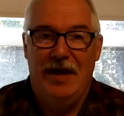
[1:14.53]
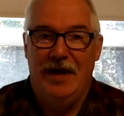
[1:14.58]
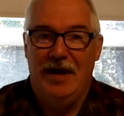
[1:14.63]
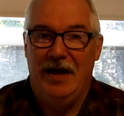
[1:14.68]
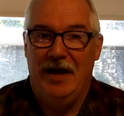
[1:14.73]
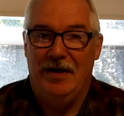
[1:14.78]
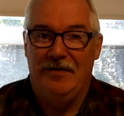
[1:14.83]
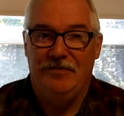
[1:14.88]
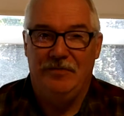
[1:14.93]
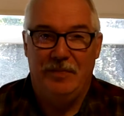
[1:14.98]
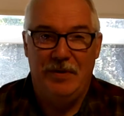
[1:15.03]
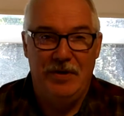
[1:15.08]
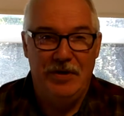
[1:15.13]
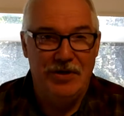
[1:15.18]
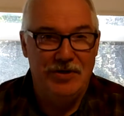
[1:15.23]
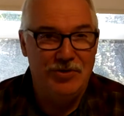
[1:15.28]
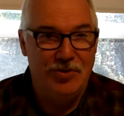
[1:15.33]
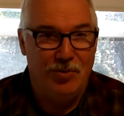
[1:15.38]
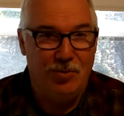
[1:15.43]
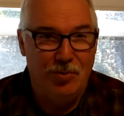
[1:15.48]
uh,
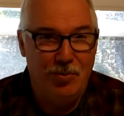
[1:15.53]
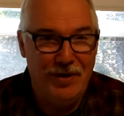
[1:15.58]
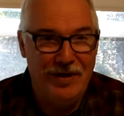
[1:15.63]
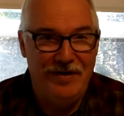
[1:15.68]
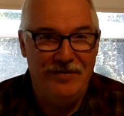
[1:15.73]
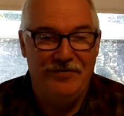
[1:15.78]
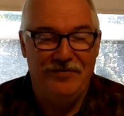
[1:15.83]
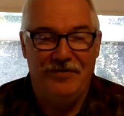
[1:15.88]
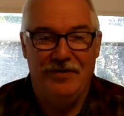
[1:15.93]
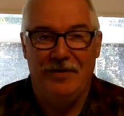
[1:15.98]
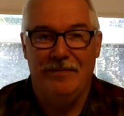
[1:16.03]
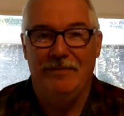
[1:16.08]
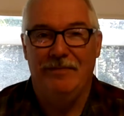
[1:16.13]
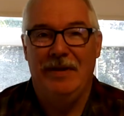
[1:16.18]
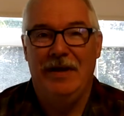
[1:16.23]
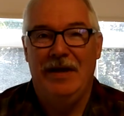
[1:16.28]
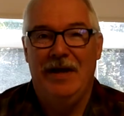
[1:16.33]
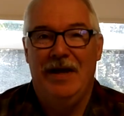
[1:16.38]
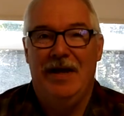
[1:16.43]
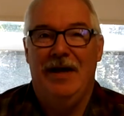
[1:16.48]
spiritual wisdom,
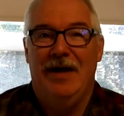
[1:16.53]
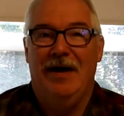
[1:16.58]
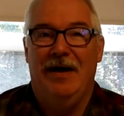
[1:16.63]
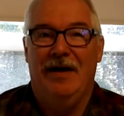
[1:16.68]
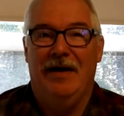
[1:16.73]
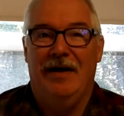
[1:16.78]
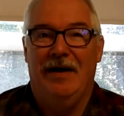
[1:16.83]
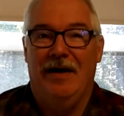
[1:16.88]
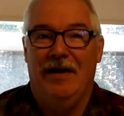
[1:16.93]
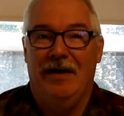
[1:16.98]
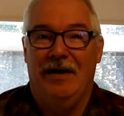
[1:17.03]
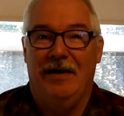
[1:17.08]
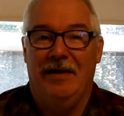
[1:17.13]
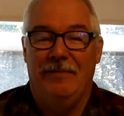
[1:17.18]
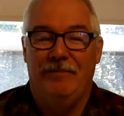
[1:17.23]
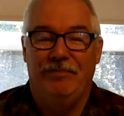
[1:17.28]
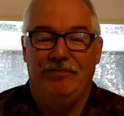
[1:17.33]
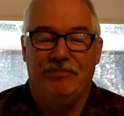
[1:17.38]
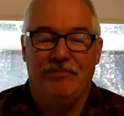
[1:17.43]
uh,